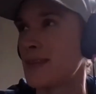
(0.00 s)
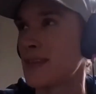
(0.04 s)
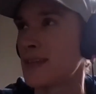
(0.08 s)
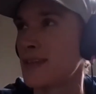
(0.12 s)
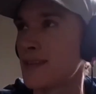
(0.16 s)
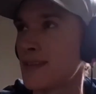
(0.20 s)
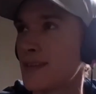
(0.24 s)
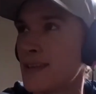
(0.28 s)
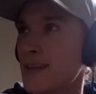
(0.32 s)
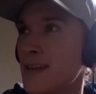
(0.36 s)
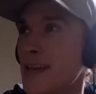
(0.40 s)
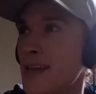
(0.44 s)

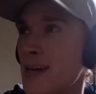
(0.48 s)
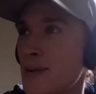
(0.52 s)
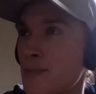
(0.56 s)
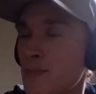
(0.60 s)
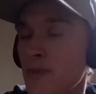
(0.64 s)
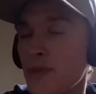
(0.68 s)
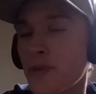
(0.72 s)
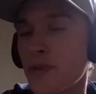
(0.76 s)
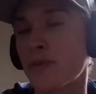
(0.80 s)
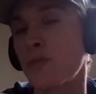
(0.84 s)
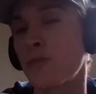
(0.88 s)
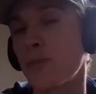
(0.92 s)
the
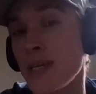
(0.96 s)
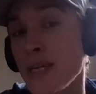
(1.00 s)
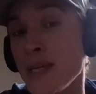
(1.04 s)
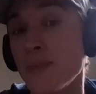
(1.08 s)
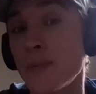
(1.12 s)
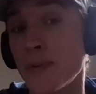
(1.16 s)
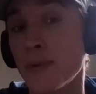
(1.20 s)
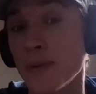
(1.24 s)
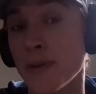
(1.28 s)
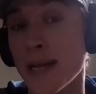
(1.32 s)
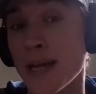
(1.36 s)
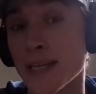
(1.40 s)
number of
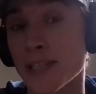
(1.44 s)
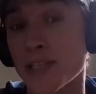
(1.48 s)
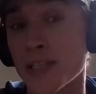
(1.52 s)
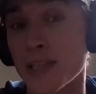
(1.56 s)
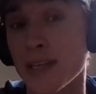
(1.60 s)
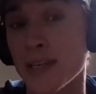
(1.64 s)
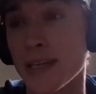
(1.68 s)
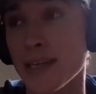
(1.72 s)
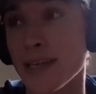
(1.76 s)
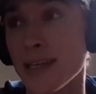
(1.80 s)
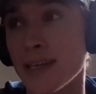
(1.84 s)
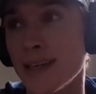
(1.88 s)
people
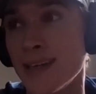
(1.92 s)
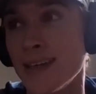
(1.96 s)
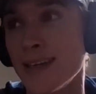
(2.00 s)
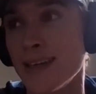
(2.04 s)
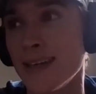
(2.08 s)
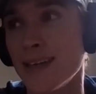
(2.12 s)
actually